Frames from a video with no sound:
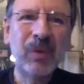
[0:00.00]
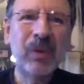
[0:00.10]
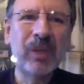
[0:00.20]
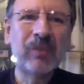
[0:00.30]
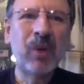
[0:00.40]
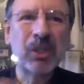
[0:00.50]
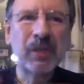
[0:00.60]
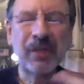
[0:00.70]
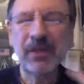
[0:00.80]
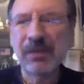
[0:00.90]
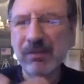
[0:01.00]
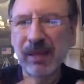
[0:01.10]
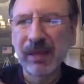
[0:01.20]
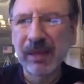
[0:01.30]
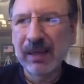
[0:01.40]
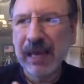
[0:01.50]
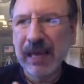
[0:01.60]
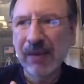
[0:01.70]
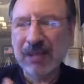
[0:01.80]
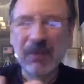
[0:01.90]
we most of us
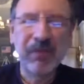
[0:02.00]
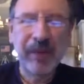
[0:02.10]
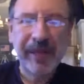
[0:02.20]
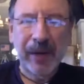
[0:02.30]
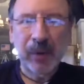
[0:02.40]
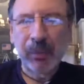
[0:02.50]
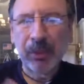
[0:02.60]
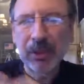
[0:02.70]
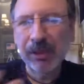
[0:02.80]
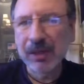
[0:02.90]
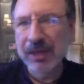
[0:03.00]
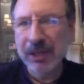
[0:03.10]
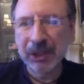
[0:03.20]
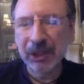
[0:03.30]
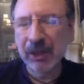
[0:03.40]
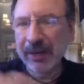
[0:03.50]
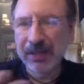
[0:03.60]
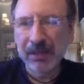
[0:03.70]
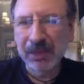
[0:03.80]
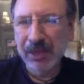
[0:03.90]
have some familiarity with personalization or
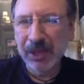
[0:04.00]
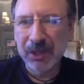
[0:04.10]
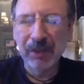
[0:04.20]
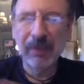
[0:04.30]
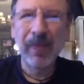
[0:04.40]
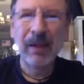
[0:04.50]
customization.